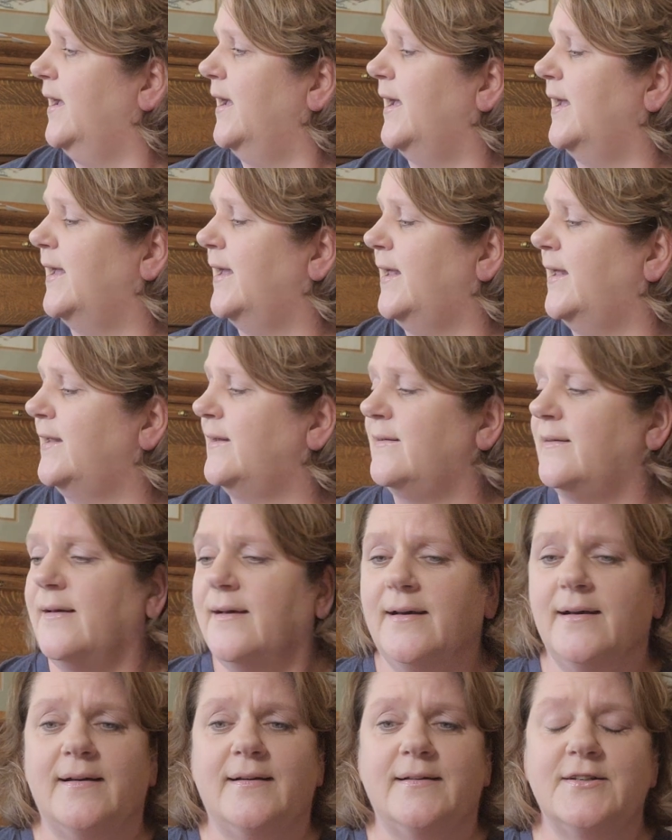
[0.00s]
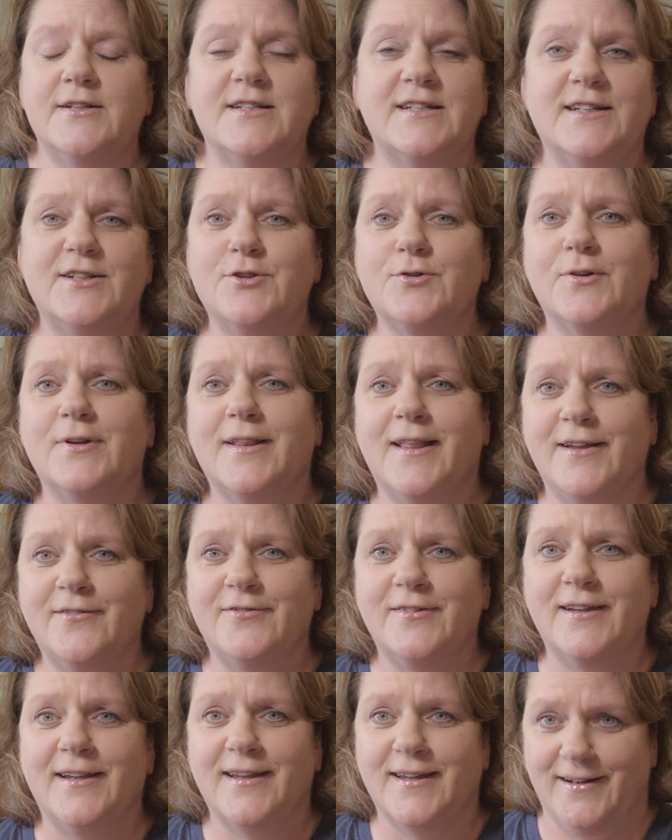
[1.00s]
And I just enjoy life
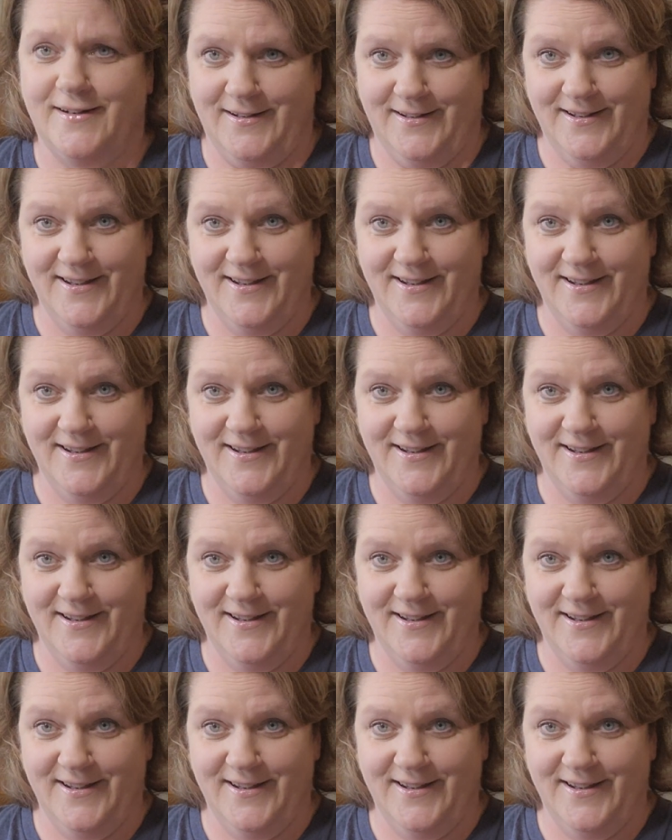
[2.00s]
again.